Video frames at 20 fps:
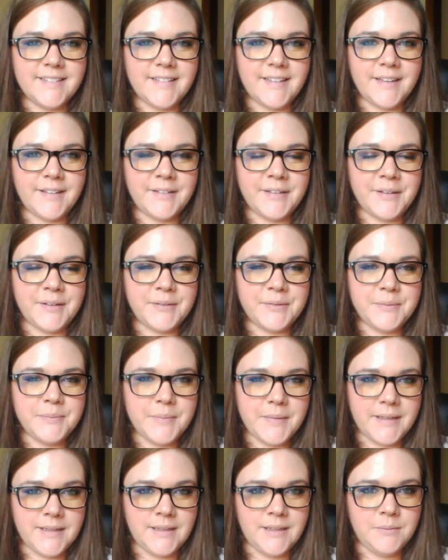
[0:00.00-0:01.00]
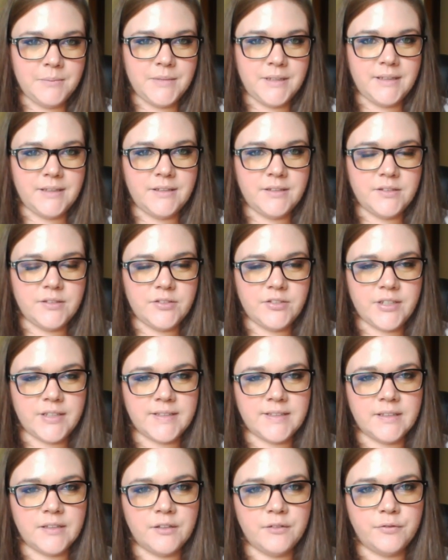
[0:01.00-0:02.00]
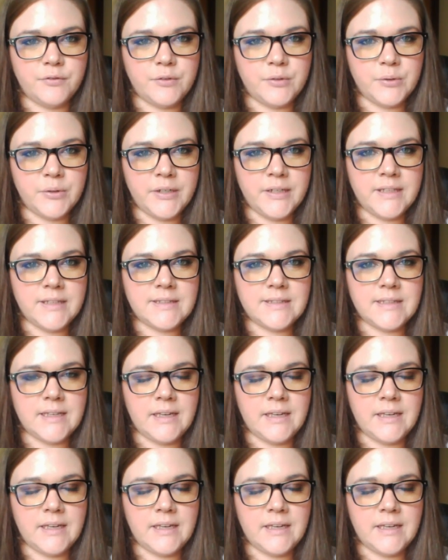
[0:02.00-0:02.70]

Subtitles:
Hello, my name is Jessica Florence,